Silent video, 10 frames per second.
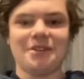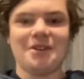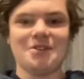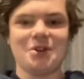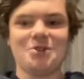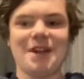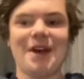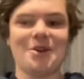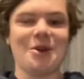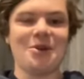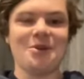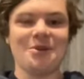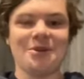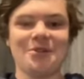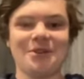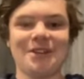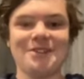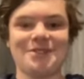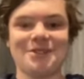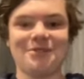Is Otago on the
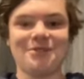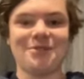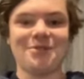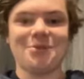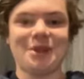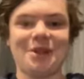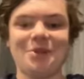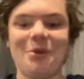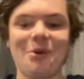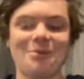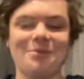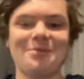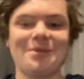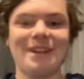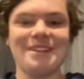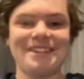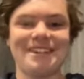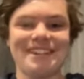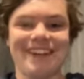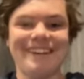list of really warm
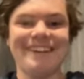places?